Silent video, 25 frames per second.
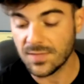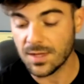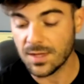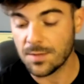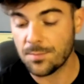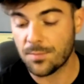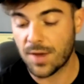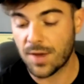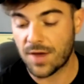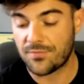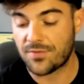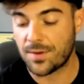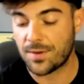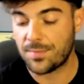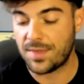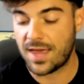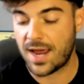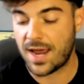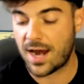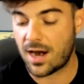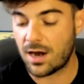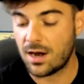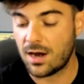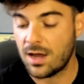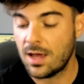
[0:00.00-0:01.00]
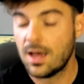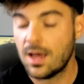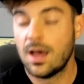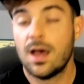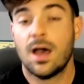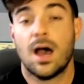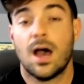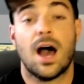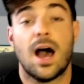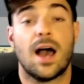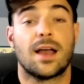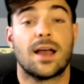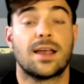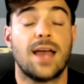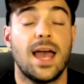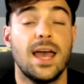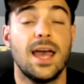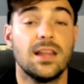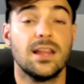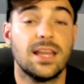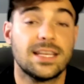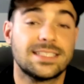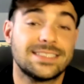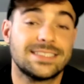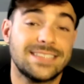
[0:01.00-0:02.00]
But from there, Kyle
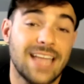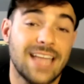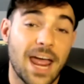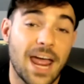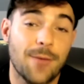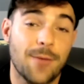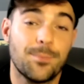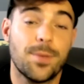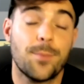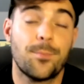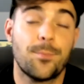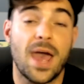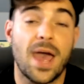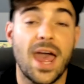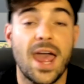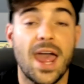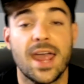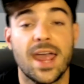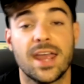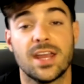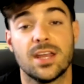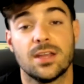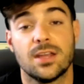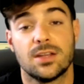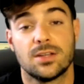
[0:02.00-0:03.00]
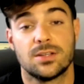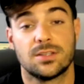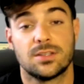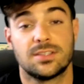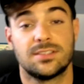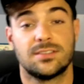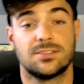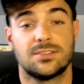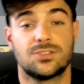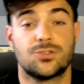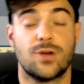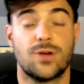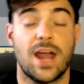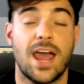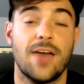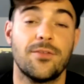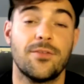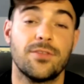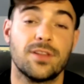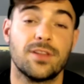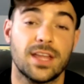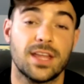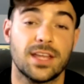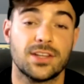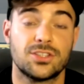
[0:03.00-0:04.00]
likes Tampa Bay
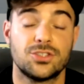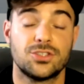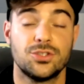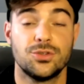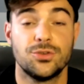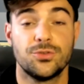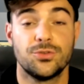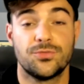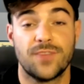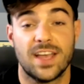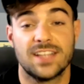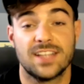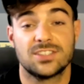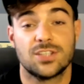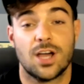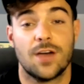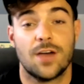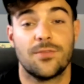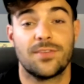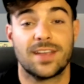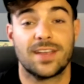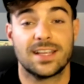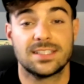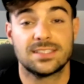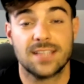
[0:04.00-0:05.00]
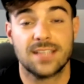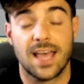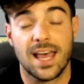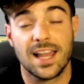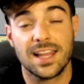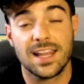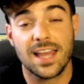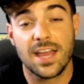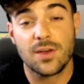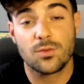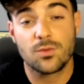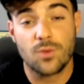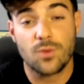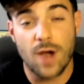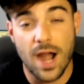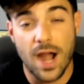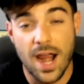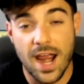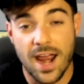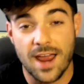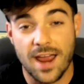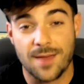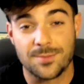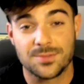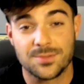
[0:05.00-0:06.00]
traveling to face off against the LA
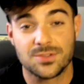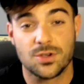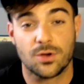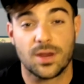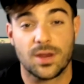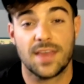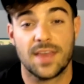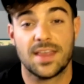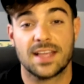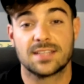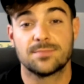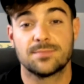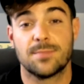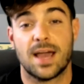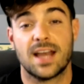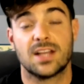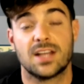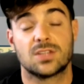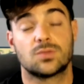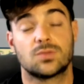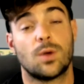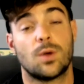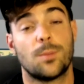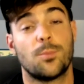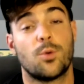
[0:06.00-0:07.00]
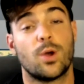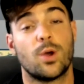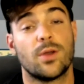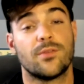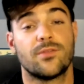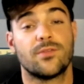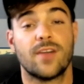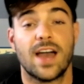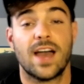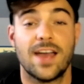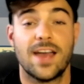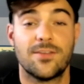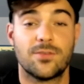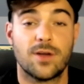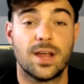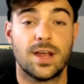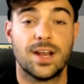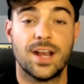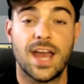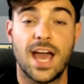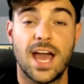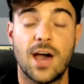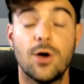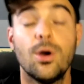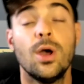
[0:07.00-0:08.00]
Rams. Okay, that's -1.5 right
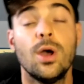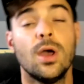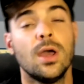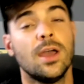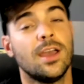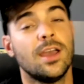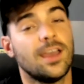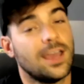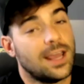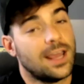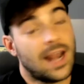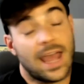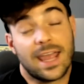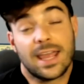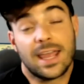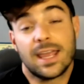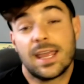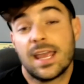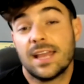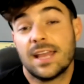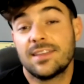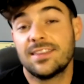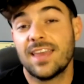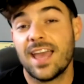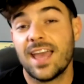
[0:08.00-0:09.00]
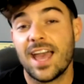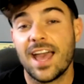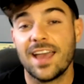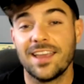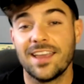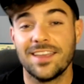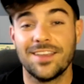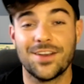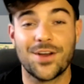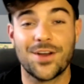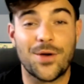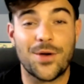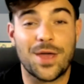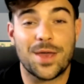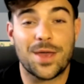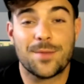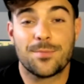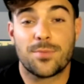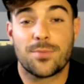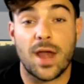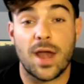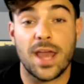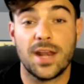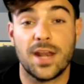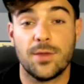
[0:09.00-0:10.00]
now. And I can get that, you know, in
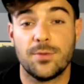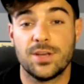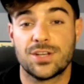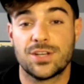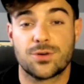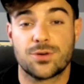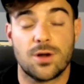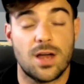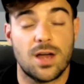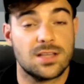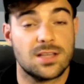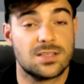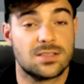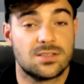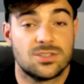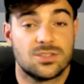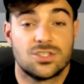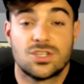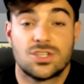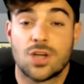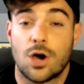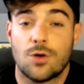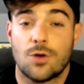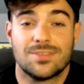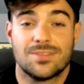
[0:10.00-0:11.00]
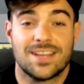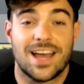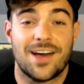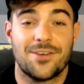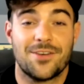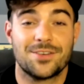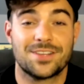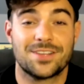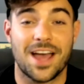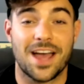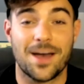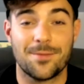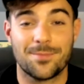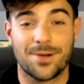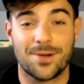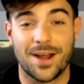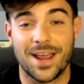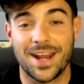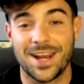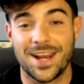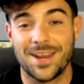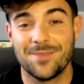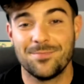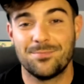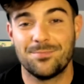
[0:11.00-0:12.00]
Brady we trust. Don't doubt Tom
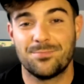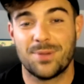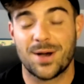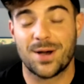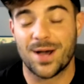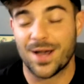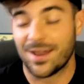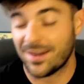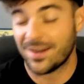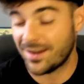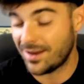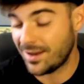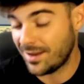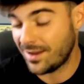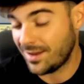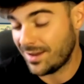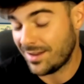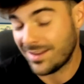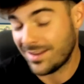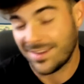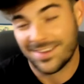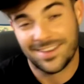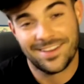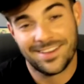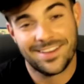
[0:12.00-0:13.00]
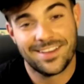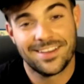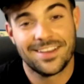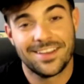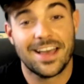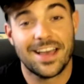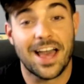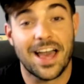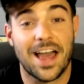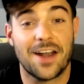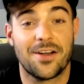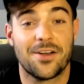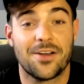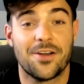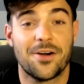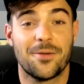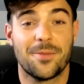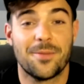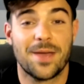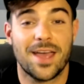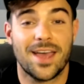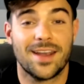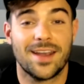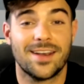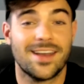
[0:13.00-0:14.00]
Brady, but I don't know,
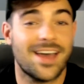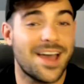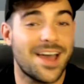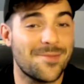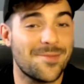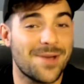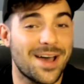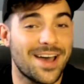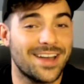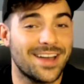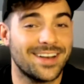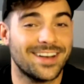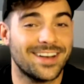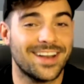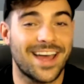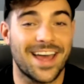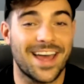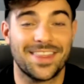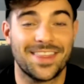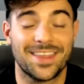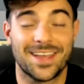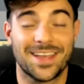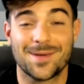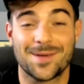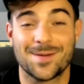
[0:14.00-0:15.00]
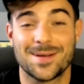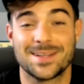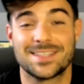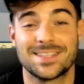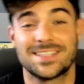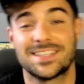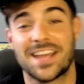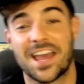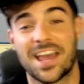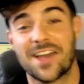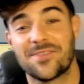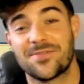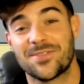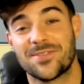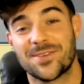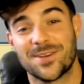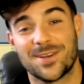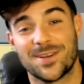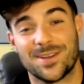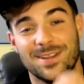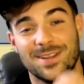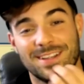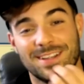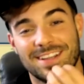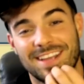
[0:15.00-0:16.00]
man. I think I'm on
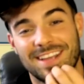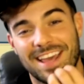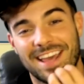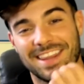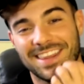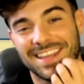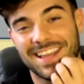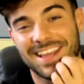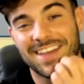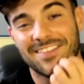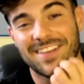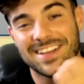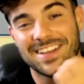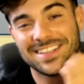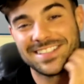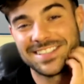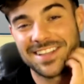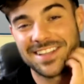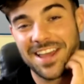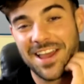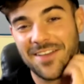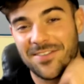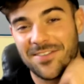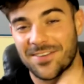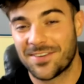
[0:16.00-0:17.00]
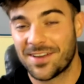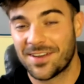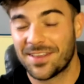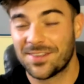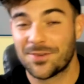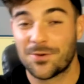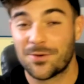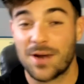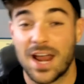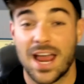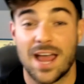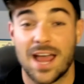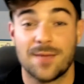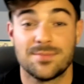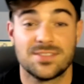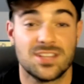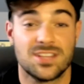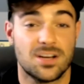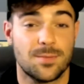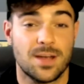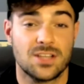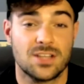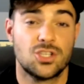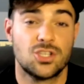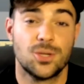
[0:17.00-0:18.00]
Stafford. I think I'm on Stafford and the Rams. They're
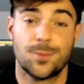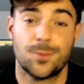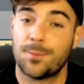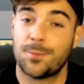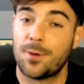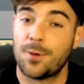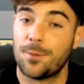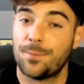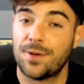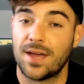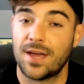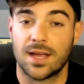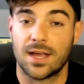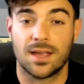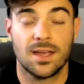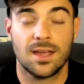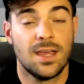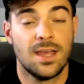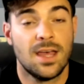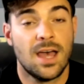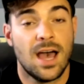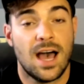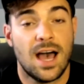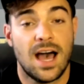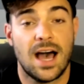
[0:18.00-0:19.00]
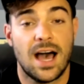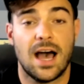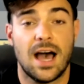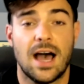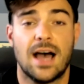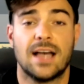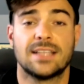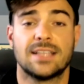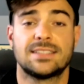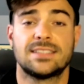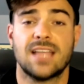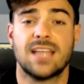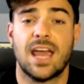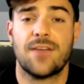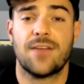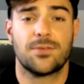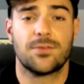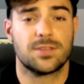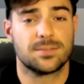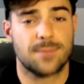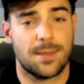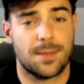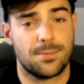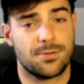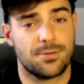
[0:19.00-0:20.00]
my Super Bowl pick. Stafford
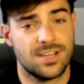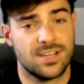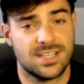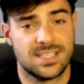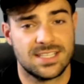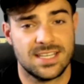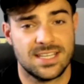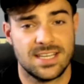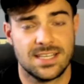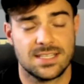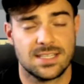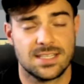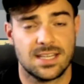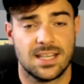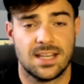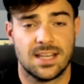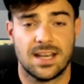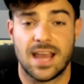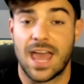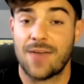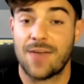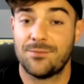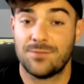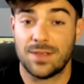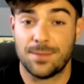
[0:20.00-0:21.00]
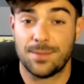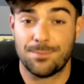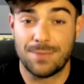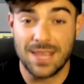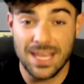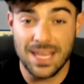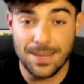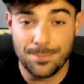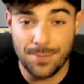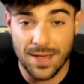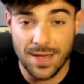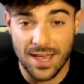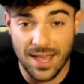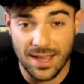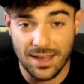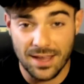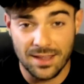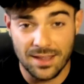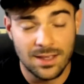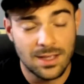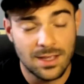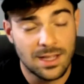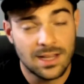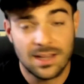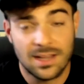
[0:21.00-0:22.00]
was my preseason MVP pick. A
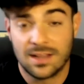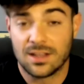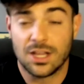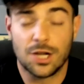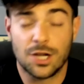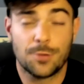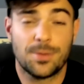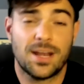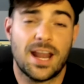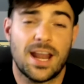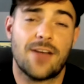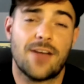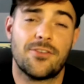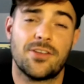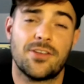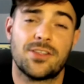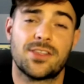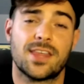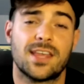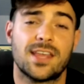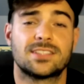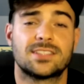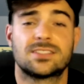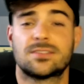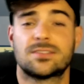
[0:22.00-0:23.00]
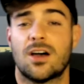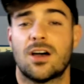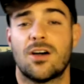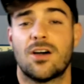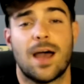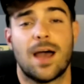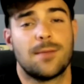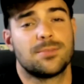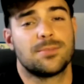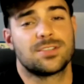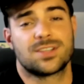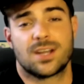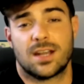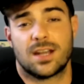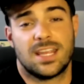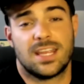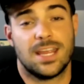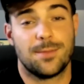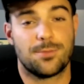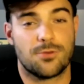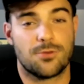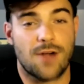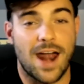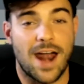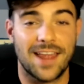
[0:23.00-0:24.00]
little bit of everything. So I'm just going to
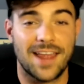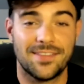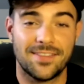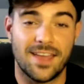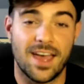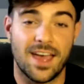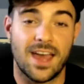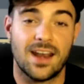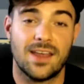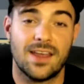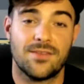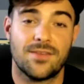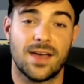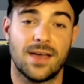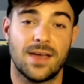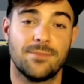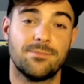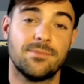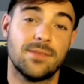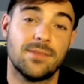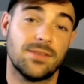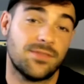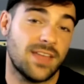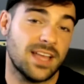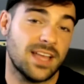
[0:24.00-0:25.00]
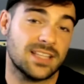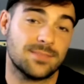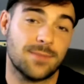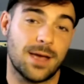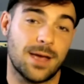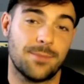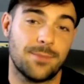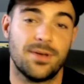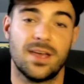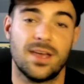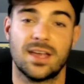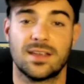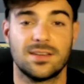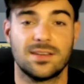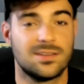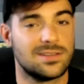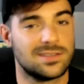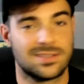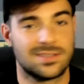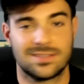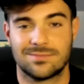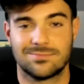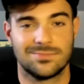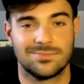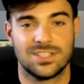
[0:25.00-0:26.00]
keep riding that. If that's my pick, you
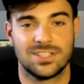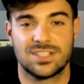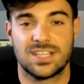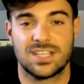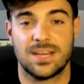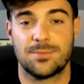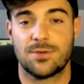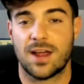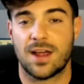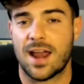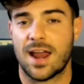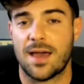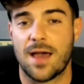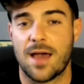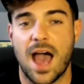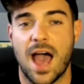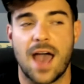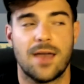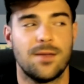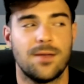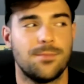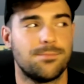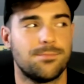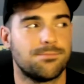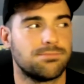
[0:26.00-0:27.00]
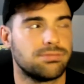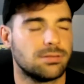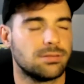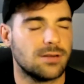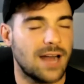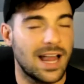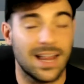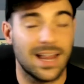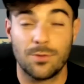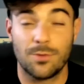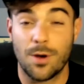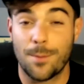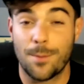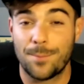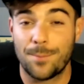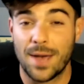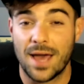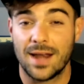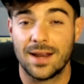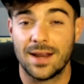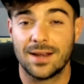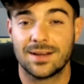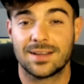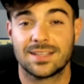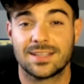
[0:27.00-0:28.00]
just keep riding it. I probably won't
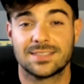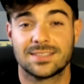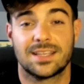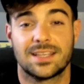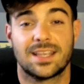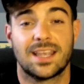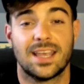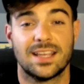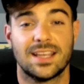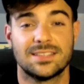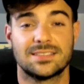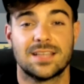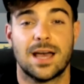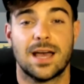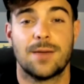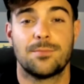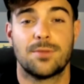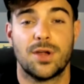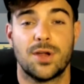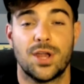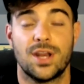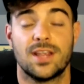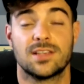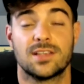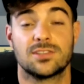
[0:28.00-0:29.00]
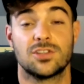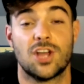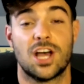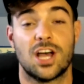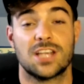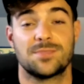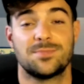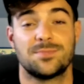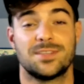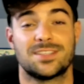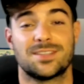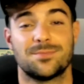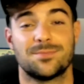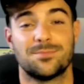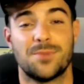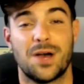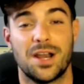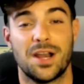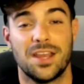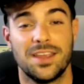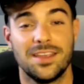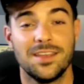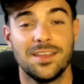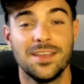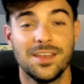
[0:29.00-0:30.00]
bet it because, again, Tom Brady has lost me some
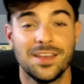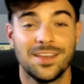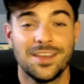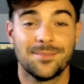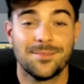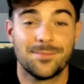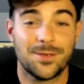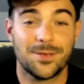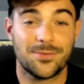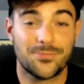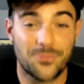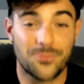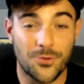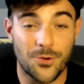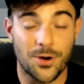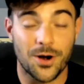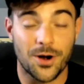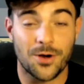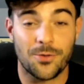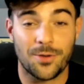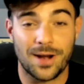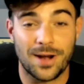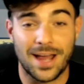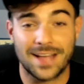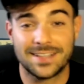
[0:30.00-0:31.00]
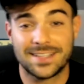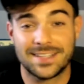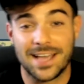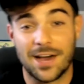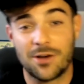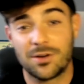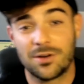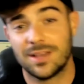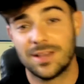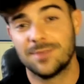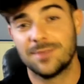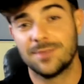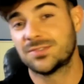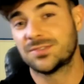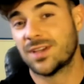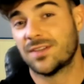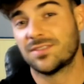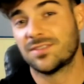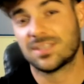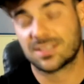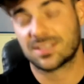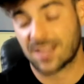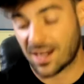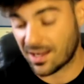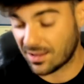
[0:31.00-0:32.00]
money before when I doubt him. So I've
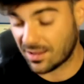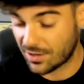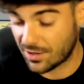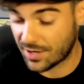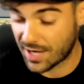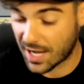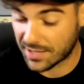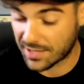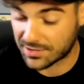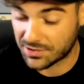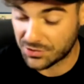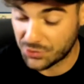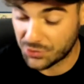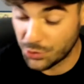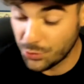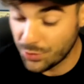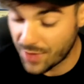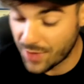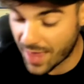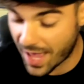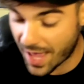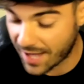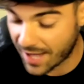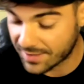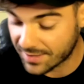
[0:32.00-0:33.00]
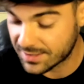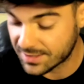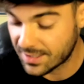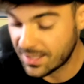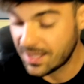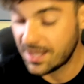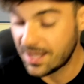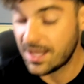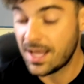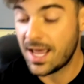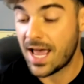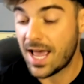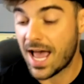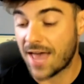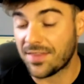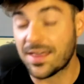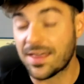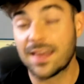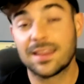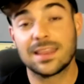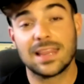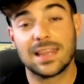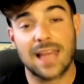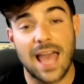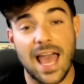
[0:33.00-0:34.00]
just kind of learned not to do that. And
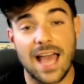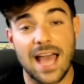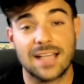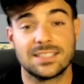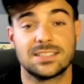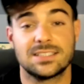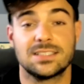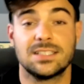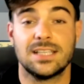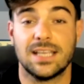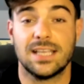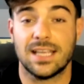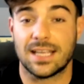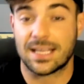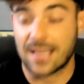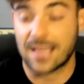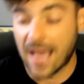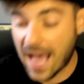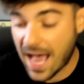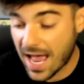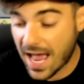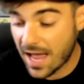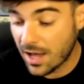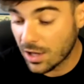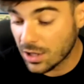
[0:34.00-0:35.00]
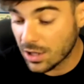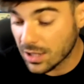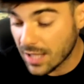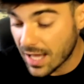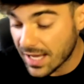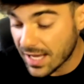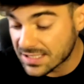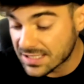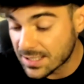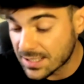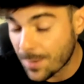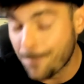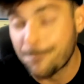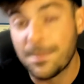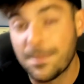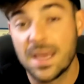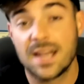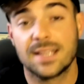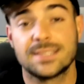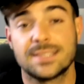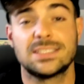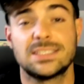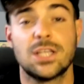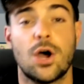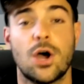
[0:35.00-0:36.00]
then lastly, Kyle likes
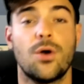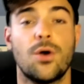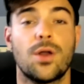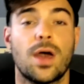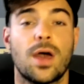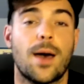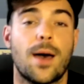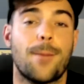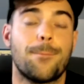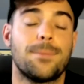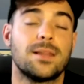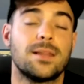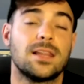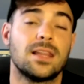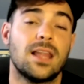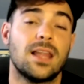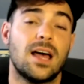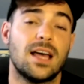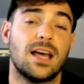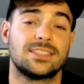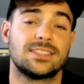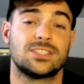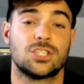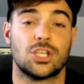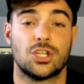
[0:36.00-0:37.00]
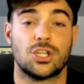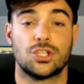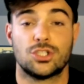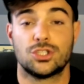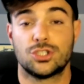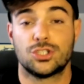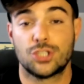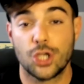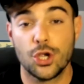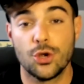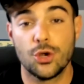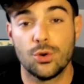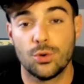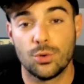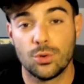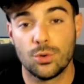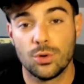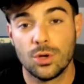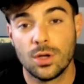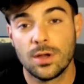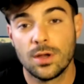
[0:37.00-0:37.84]
Minnesota +2.